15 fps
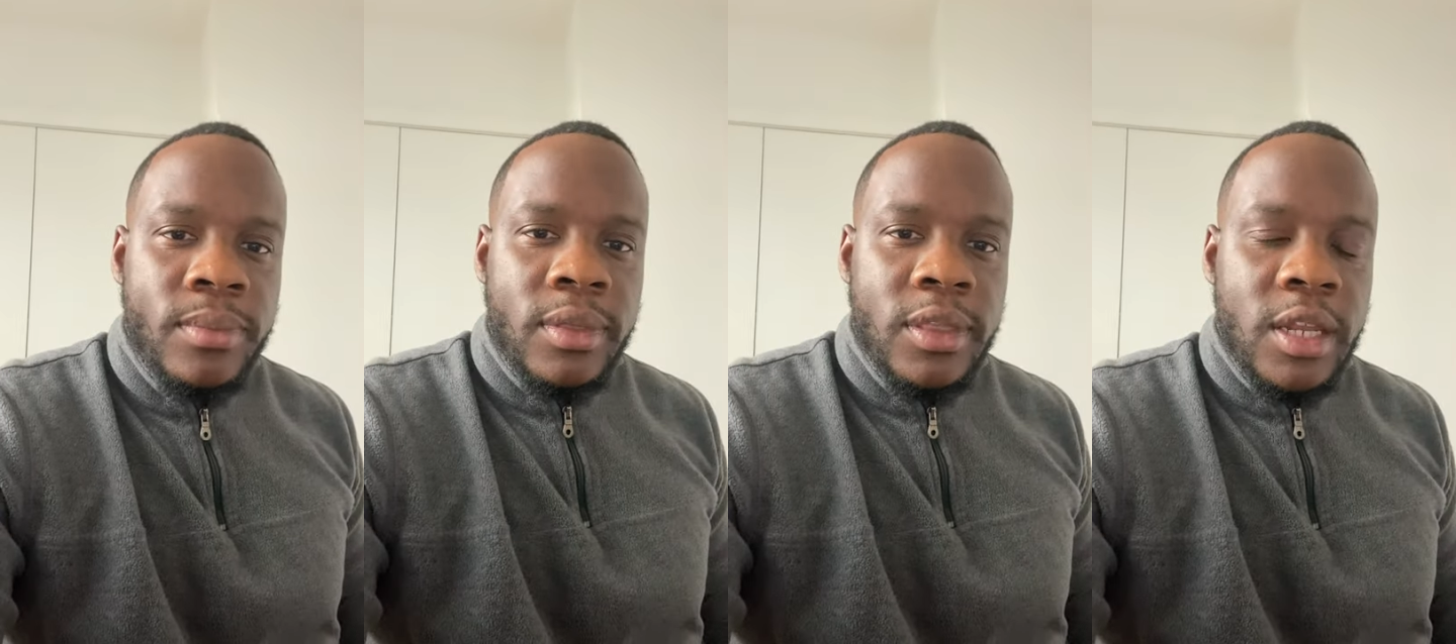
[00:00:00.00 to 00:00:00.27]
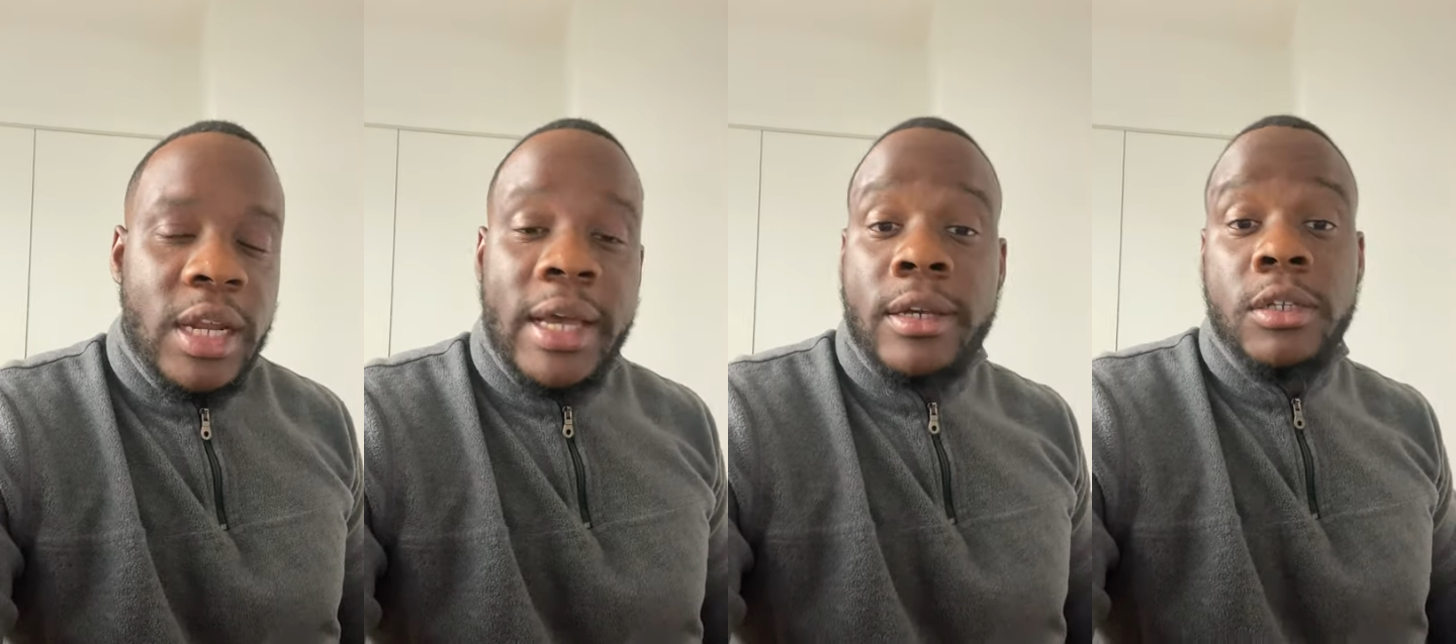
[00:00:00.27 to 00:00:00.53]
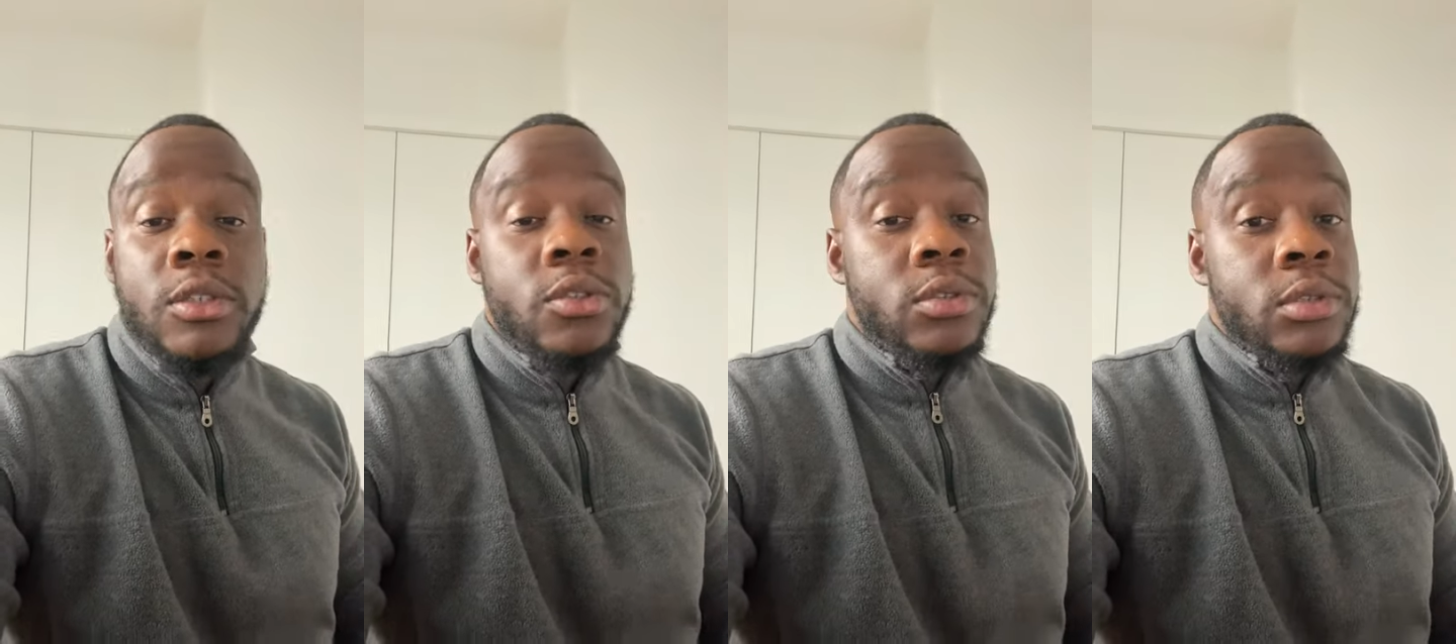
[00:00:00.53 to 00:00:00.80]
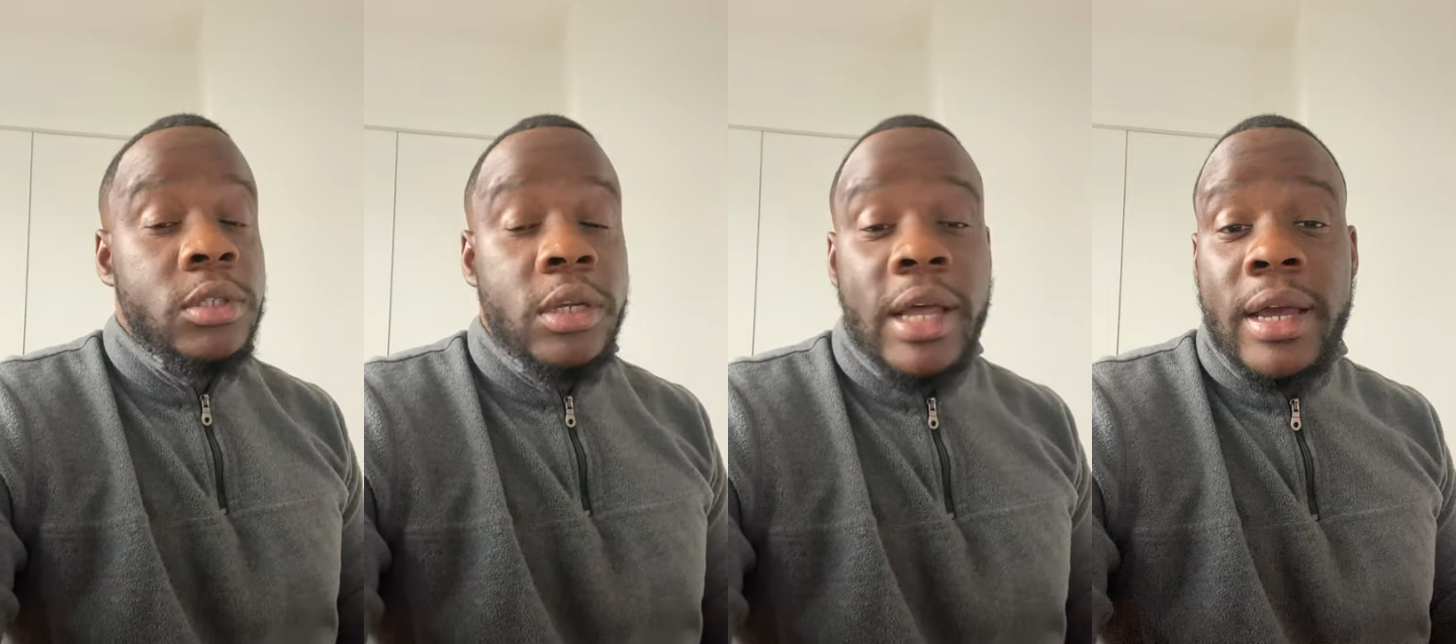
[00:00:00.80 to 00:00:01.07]
They're
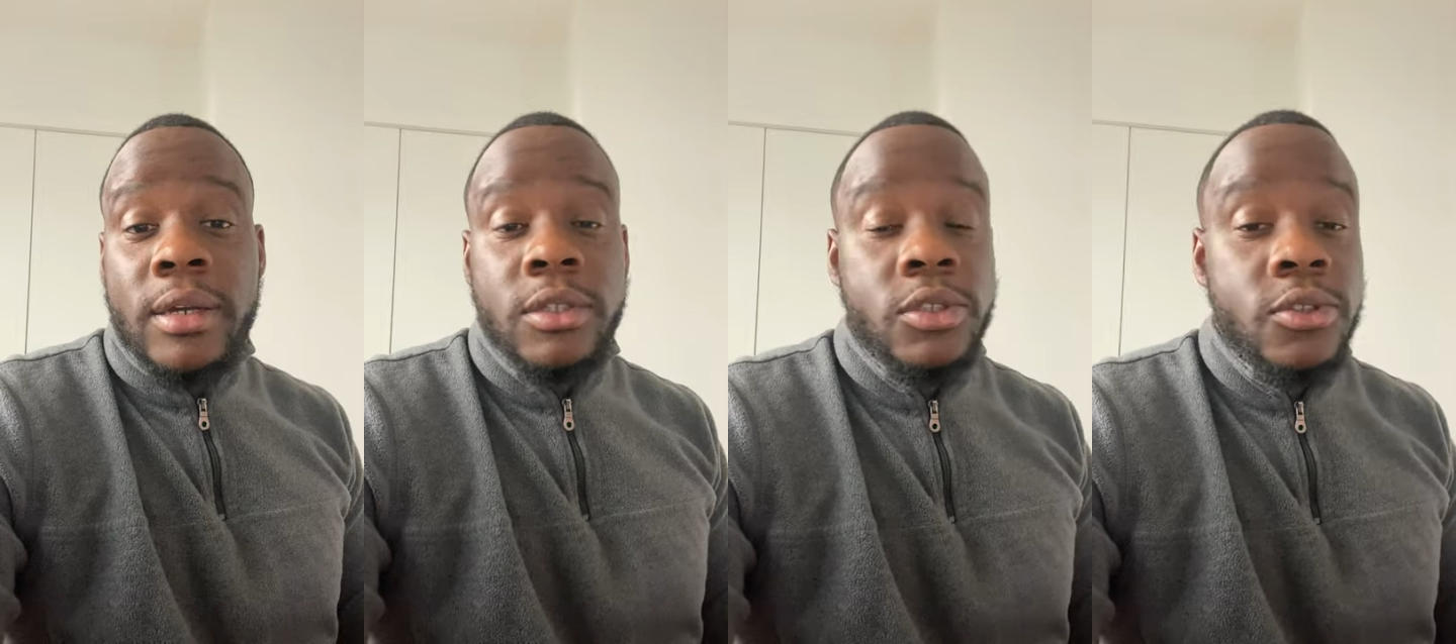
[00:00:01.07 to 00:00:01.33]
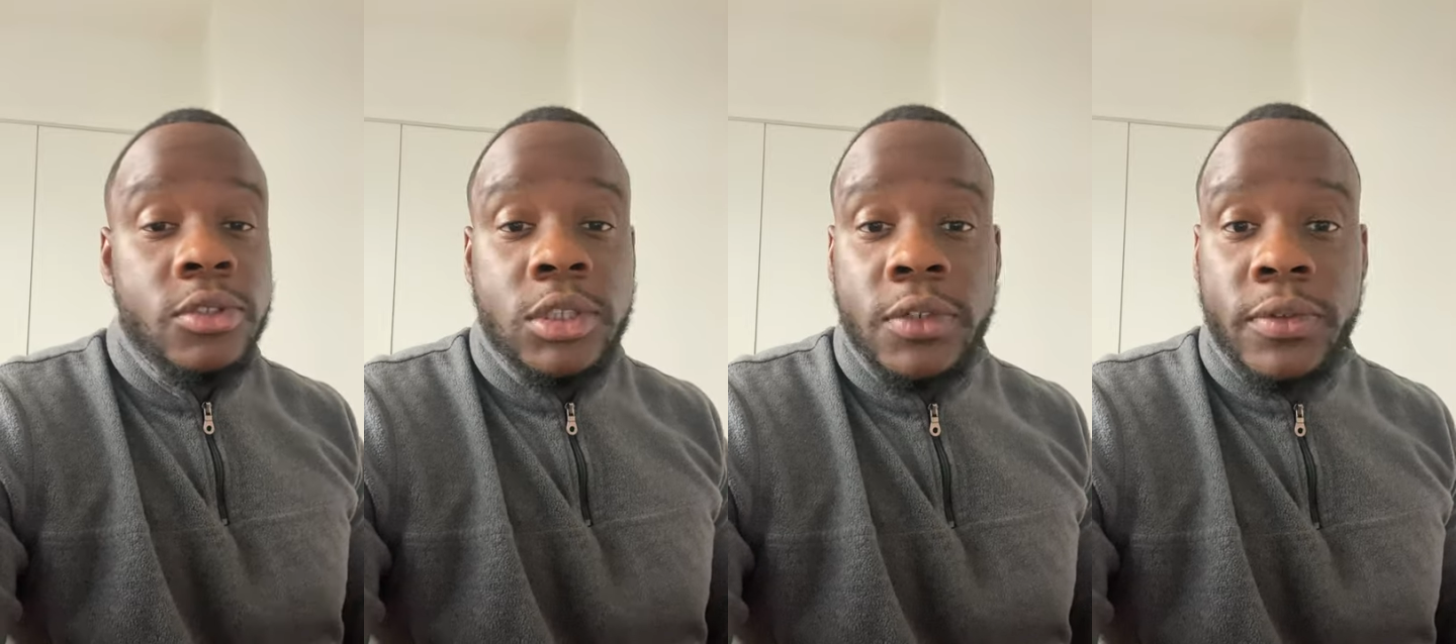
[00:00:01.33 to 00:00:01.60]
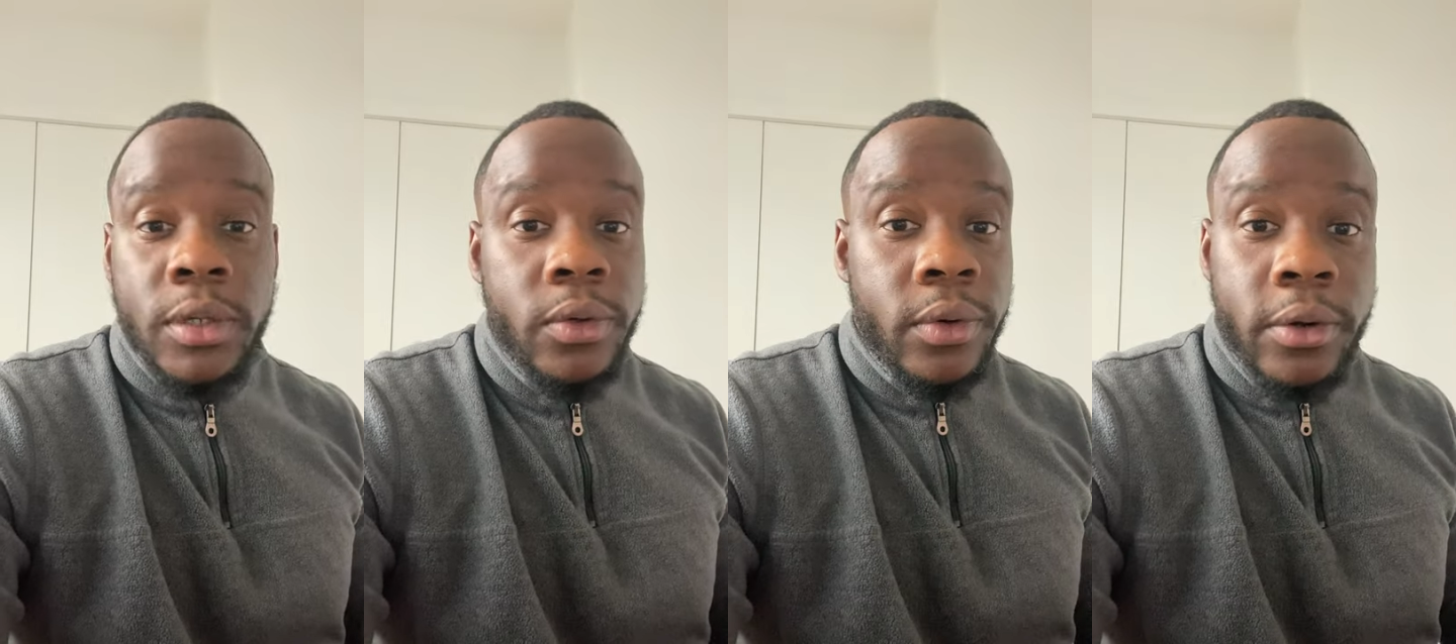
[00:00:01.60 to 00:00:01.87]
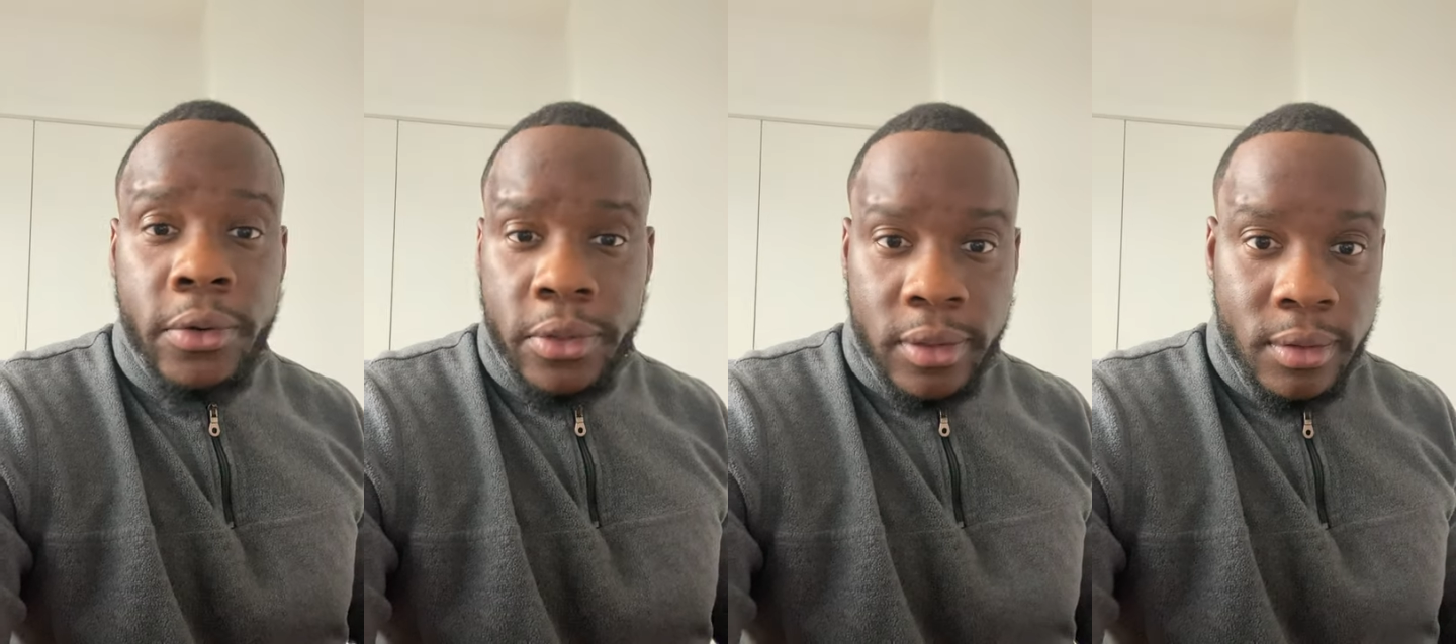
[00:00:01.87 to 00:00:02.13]
not they're not conducive to
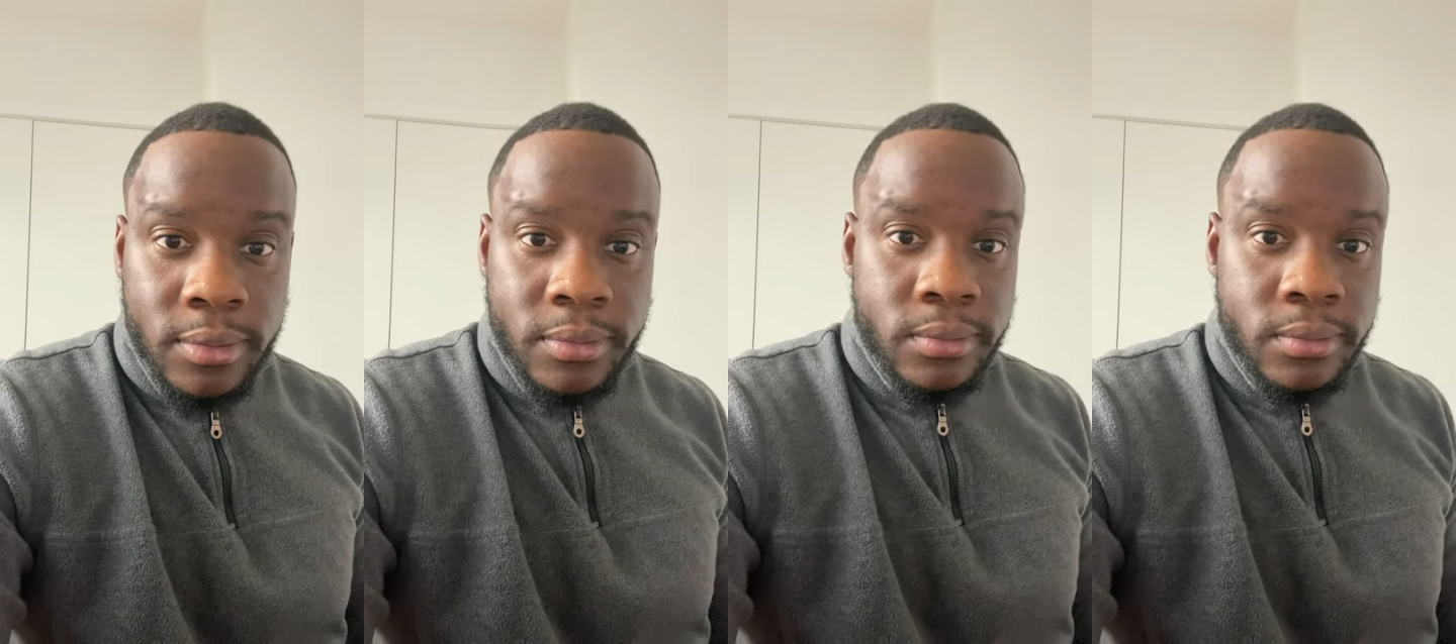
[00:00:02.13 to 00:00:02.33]
growth.